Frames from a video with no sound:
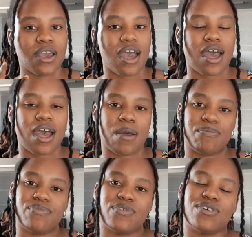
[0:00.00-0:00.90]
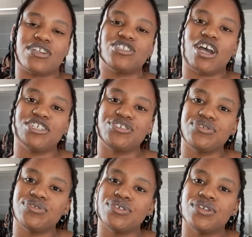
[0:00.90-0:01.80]
We're going to charge
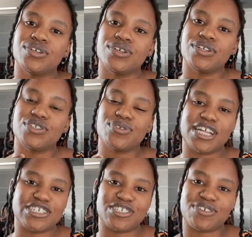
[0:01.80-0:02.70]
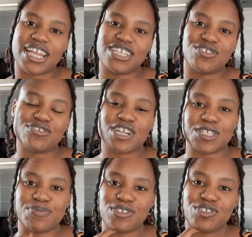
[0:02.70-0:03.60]
you 200 rand to
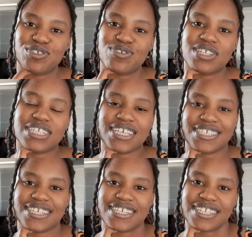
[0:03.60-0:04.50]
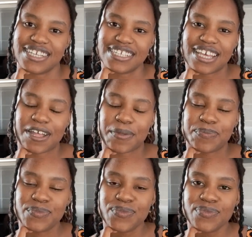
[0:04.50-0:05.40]
transport you to the testing center.
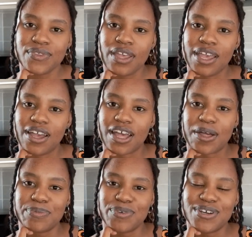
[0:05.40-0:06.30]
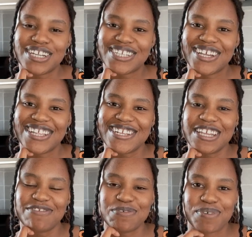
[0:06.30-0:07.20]
We're going to charge, then you
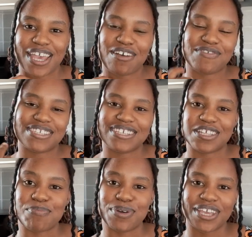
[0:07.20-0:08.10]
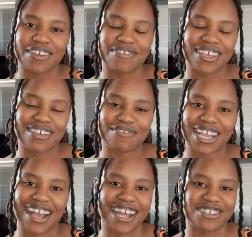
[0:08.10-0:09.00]
have to pay obviously the booking fee of
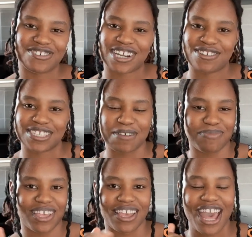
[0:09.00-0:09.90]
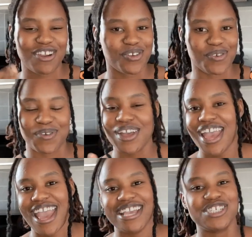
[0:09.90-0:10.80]
like 100 rand or something. I don't know.
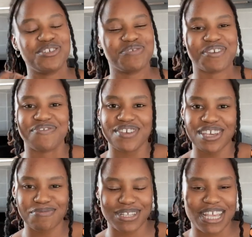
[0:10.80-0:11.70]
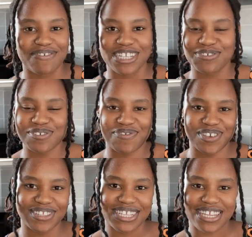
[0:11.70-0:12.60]
Issuing fee, must have the issuing fee
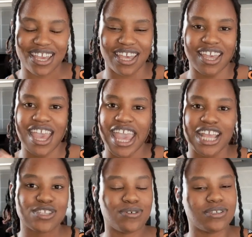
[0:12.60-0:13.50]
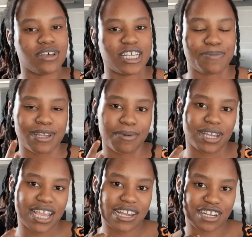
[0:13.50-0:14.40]
on the day. In total, I spent
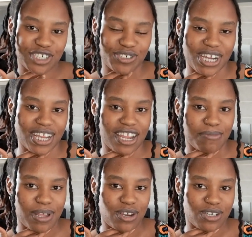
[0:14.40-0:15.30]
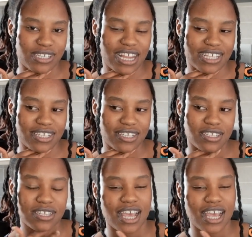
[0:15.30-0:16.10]
about 800 rand getting my learner's license.